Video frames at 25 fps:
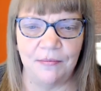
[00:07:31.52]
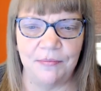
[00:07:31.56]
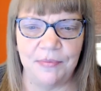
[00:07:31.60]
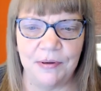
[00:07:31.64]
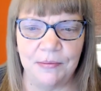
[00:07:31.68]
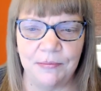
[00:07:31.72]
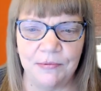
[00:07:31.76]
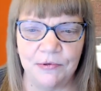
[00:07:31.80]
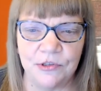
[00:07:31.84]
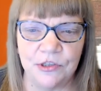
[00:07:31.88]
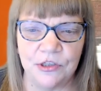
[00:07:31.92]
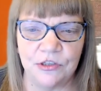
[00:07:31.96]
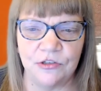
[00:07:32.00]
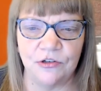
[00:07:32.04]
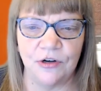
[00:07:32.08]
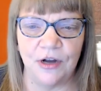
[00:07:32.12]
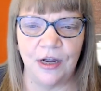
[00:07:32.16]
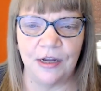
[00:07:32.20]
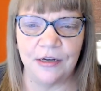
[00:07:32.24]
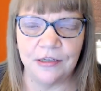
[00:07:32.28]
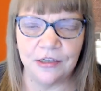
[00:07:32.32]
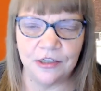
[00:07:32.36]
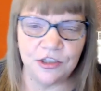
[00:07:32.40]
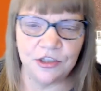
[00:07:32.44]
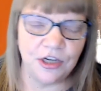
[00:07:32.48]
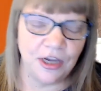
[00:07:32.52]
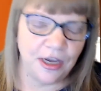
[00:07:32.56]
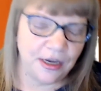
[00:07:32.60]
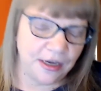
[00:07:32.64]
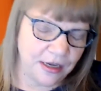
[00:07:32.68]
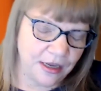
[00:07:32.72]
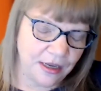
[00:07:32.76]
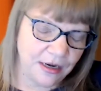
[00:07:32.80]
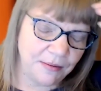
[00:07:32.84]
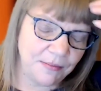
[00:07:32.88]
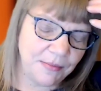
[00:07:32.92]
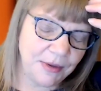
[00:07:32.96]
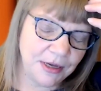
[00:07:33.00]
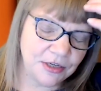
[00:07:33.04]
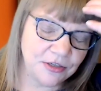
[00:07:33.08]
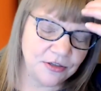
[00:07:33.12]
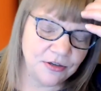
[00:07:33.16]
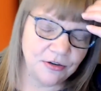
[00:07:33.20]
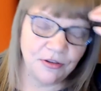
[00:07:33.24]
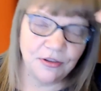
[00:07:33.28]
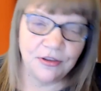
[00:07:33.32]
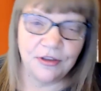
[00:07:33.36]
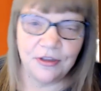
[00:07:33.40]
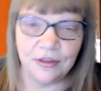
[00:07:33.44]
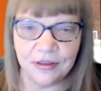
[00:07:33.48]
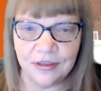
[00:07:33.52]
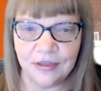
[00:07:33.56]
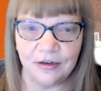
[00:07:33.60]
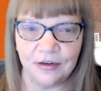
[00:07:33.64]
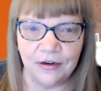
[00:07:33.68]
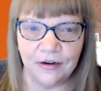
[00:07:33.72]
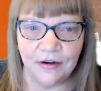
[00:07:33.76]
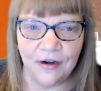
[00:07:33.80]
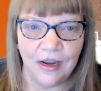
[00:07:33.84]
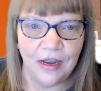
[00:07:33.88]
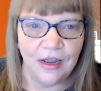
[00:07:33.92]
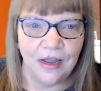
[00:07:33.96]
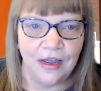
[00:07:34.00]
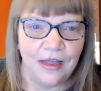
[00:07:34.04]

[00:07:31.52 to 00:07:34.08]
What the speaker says: People just trying to check in and make sure that they're